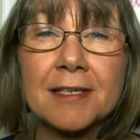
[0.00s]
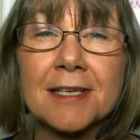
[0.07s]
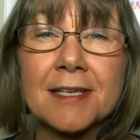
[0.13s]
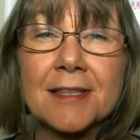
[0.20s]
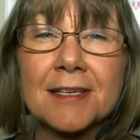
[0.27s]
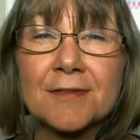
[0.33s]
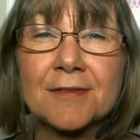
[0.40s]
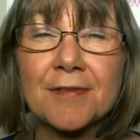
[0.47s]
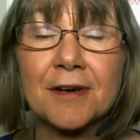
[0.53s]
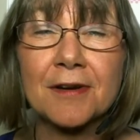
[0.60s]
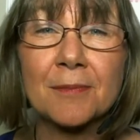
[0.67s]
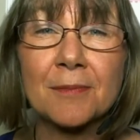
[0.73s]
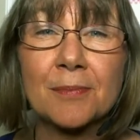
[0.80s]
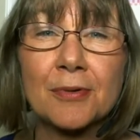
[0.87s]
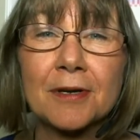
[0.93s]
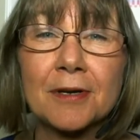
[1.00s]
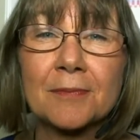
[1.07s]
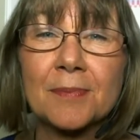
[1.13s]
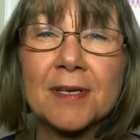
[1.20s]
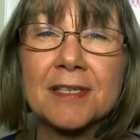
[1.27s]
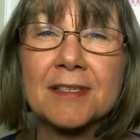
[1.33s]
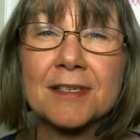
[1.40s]
to this very important
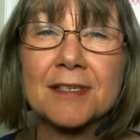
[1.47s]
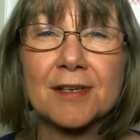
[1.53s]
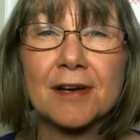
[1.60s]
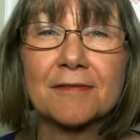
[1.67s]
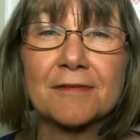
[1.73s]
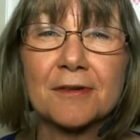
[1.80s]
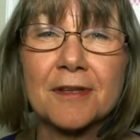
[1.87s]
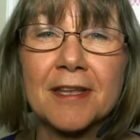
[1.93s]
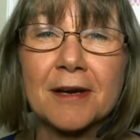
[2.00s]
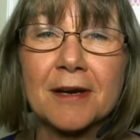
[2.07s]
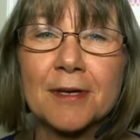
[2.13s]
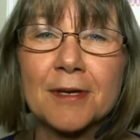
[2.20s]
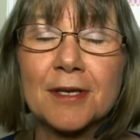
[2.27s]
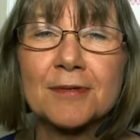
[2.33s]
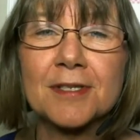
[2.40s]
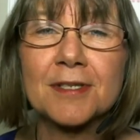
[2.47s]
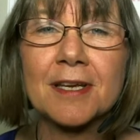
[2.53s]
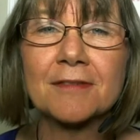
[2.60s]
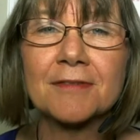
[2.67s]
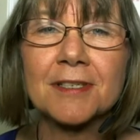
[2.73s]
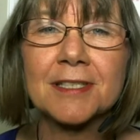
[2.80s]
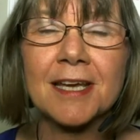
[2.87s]
piece of software that we use
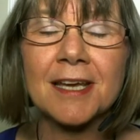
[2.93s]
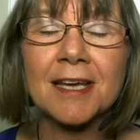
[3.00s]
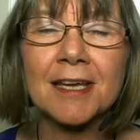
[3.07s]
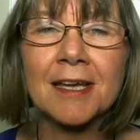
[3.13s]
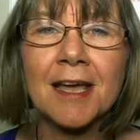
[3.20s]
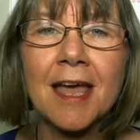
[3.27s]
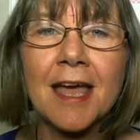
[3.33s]
every day.